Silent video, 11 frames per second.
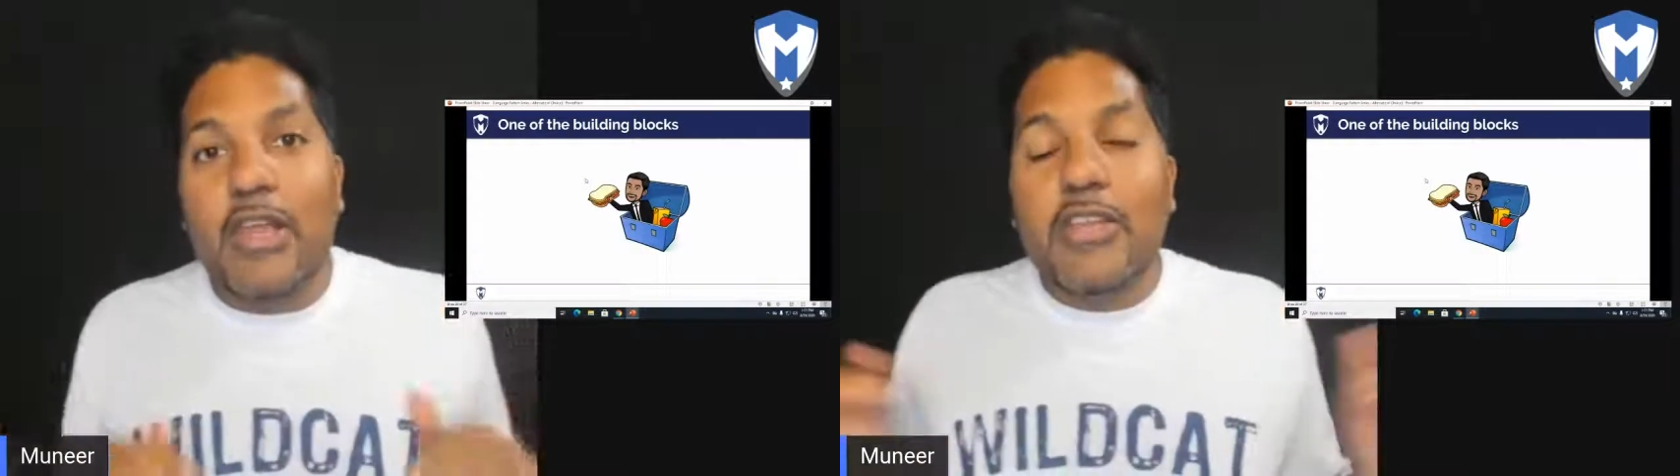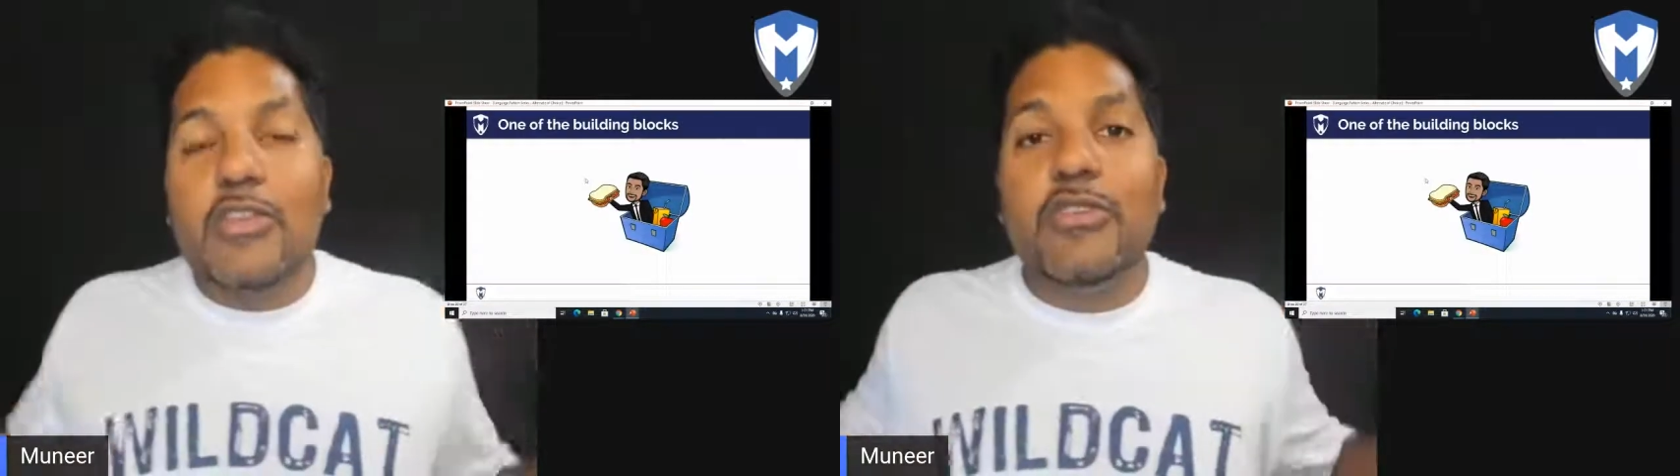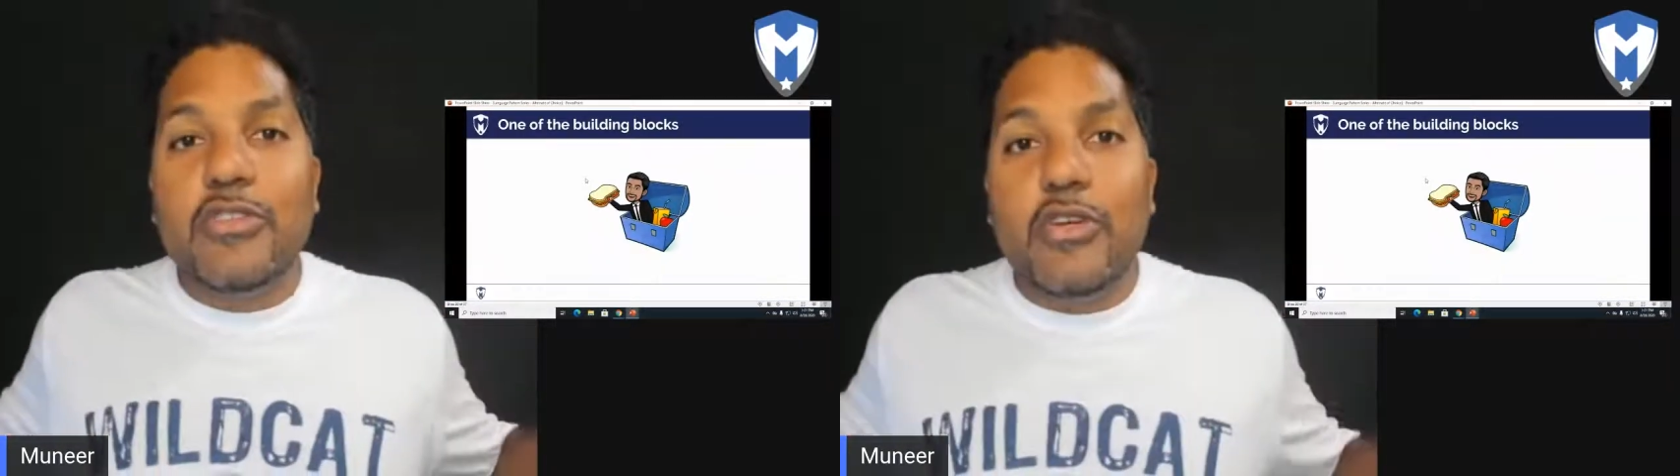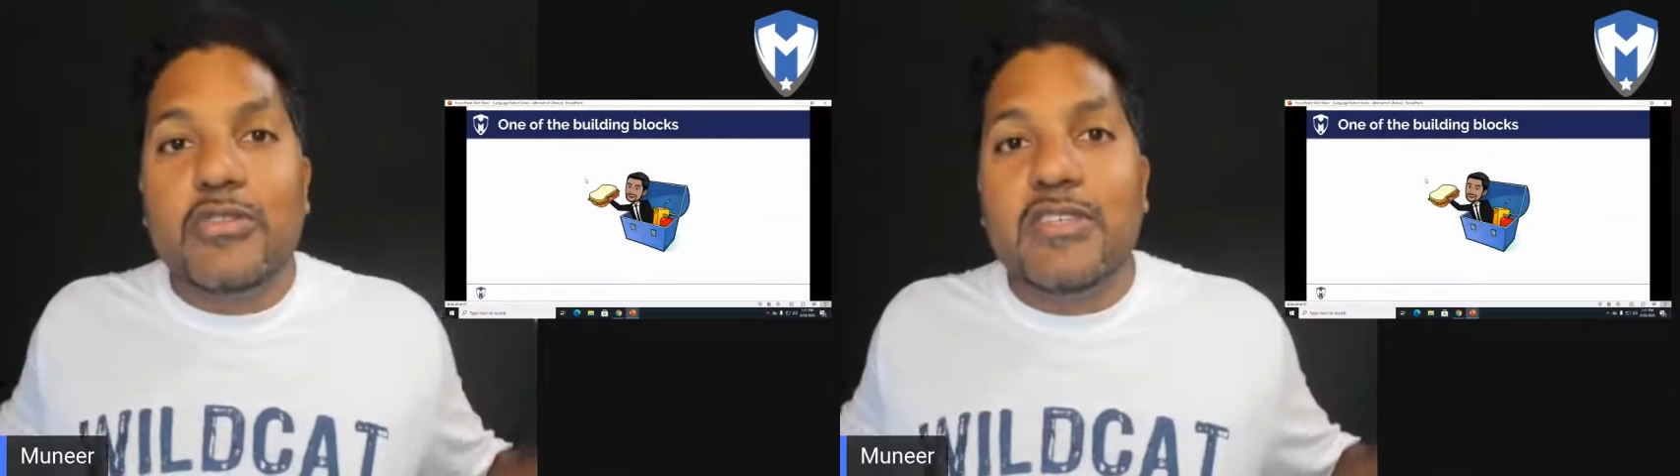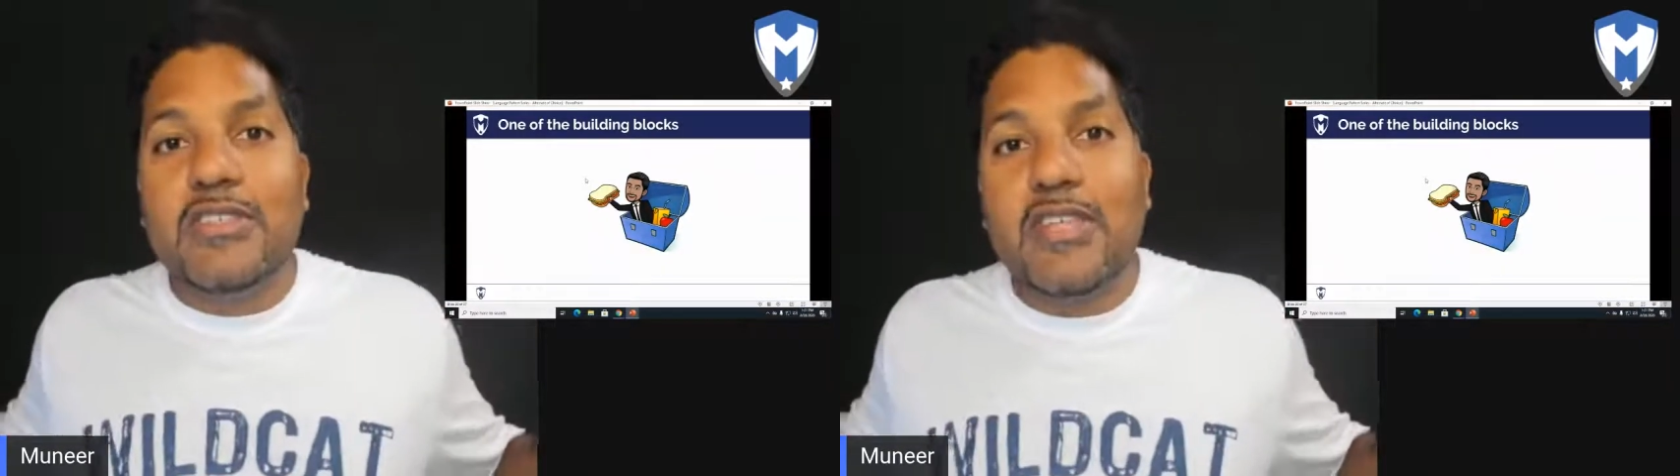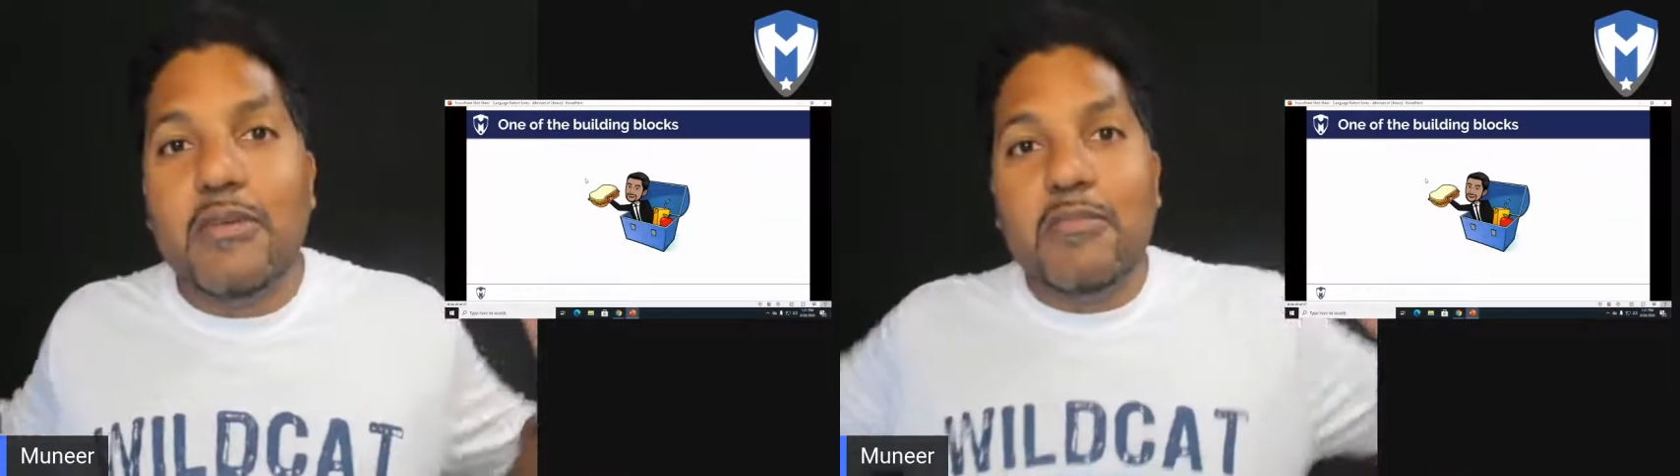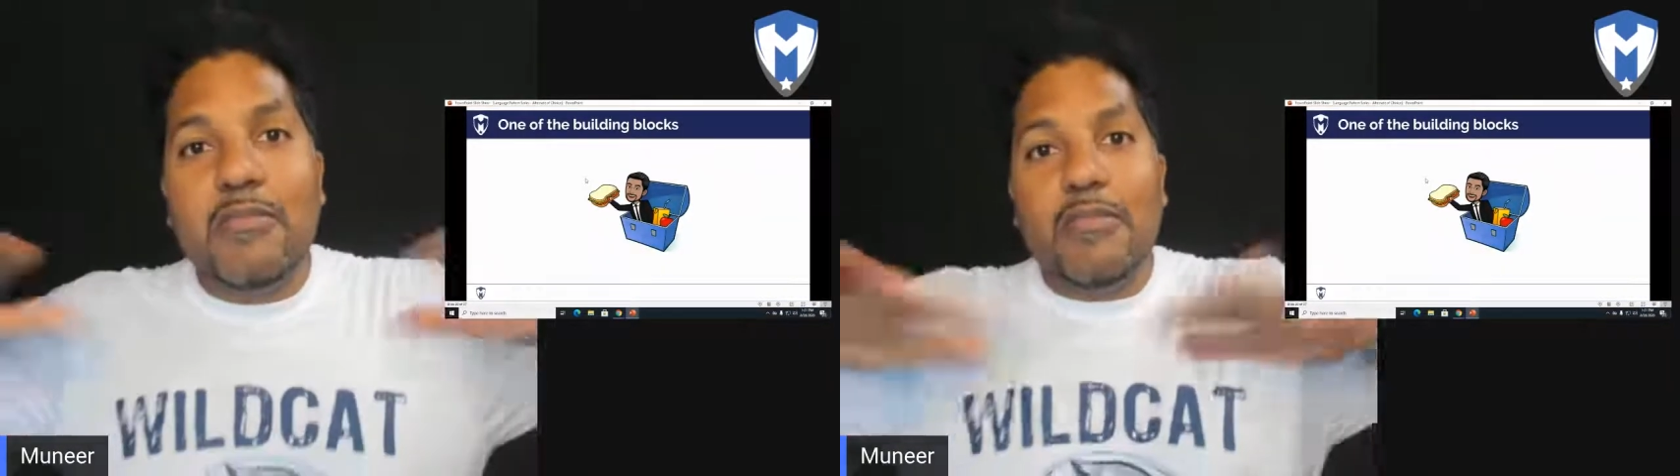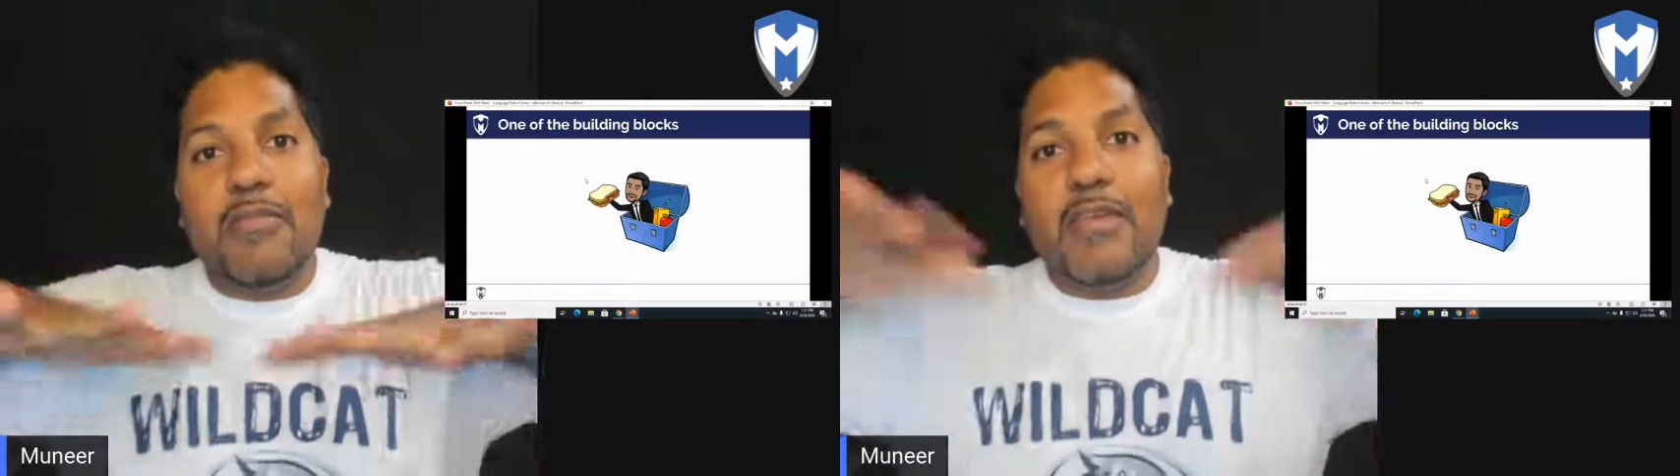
and you'll notice them